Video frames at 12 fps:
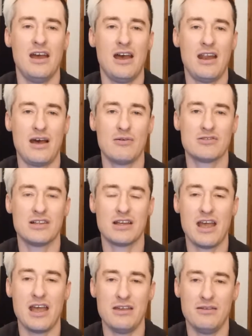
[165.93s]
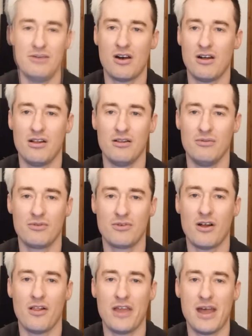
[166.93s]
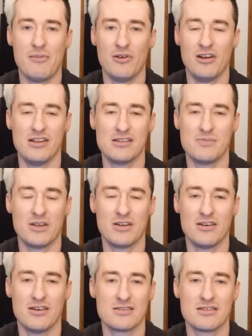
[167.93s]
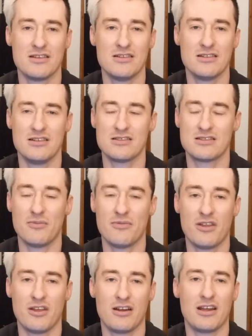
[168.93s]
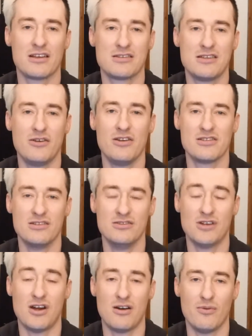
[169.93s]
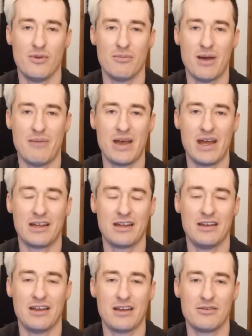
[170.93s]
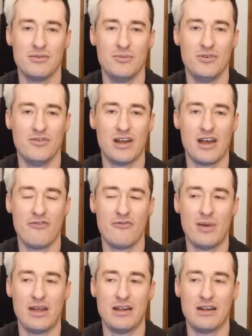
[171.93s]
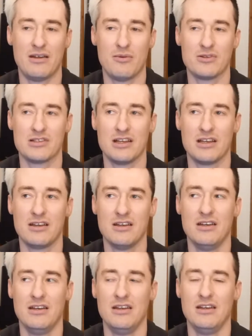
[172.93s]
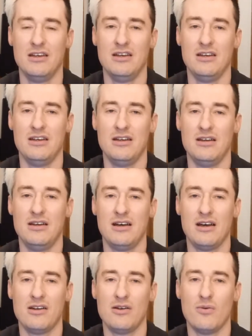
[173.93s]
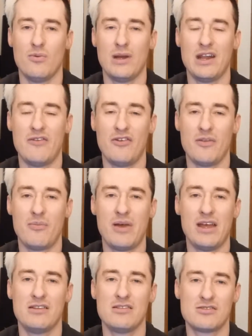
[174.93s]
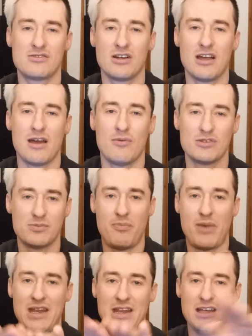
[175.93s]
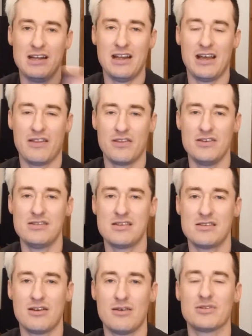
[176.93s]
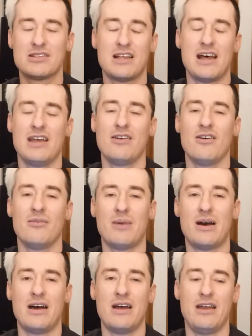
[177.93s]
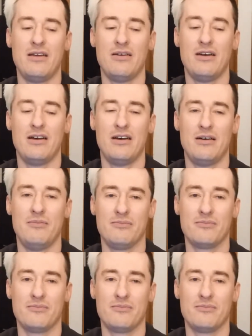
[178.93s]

and I was like, hey, call the ambulance, because there's something like seriously wrong with my back, and I couldn't move, and I have pain. And I was like, I don't know, whenever the pain struck, I was bending like this, so I was lying on my